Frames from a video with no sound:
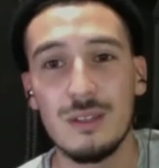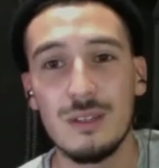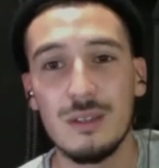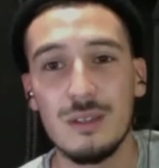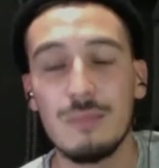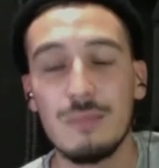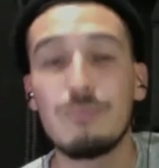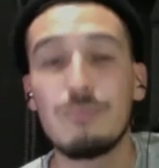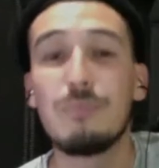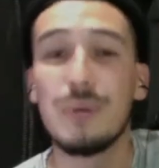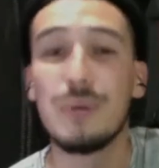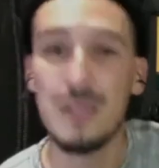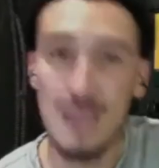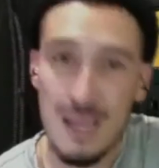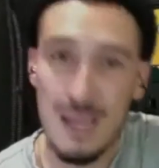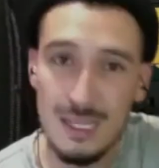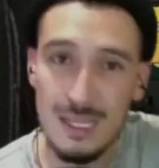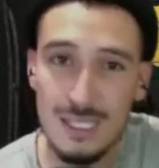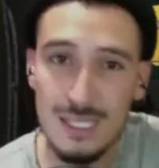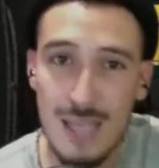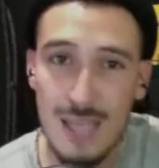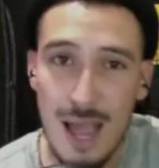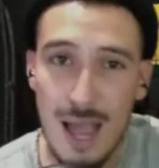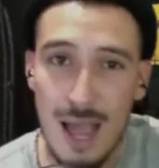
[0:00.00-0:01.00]
but
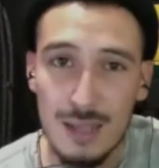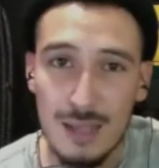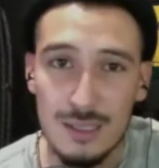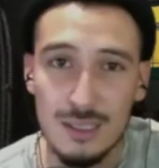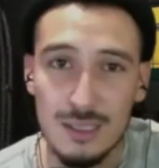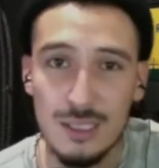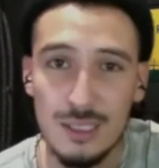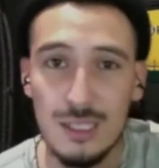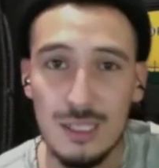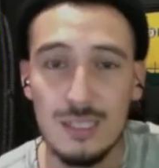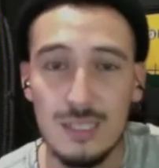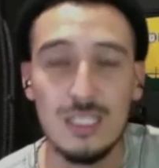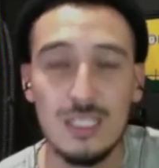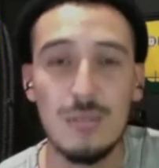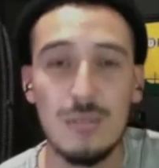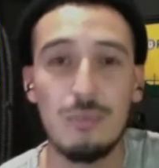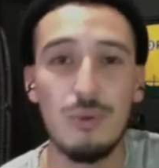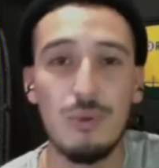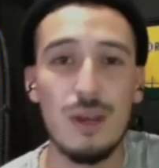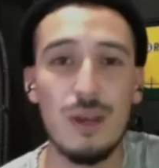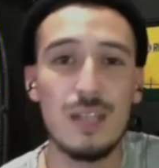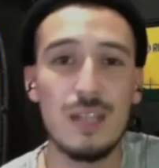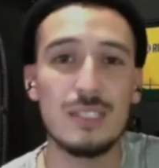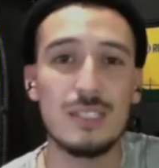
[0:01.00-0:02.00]
exactly, she
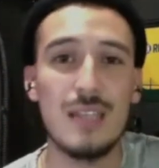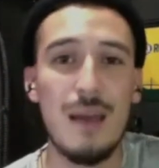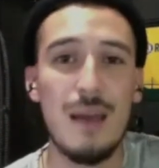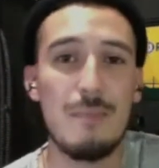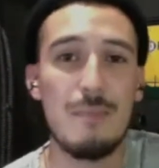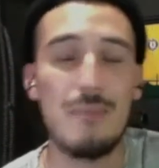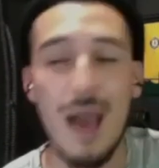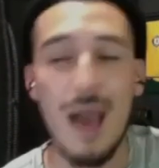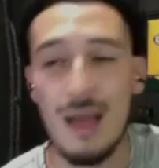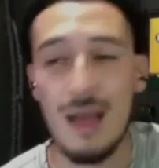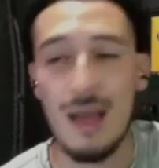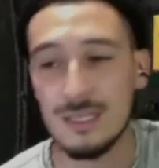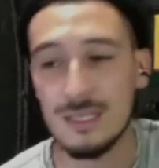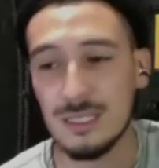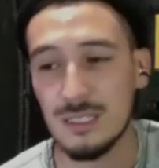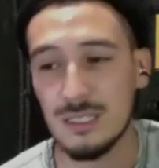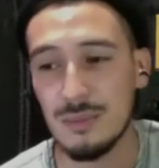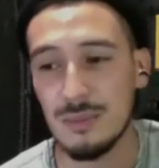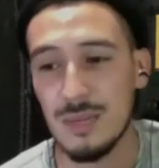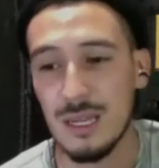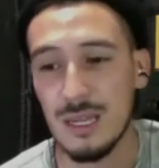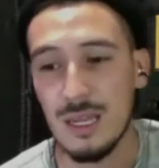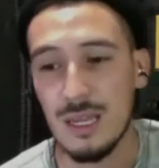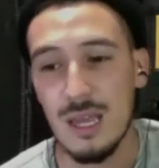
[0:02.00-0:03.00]
brings that balance to
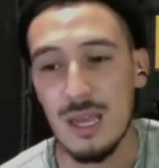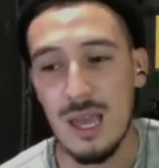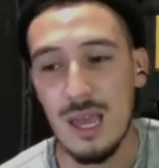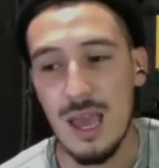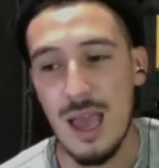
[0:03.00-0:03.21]
me,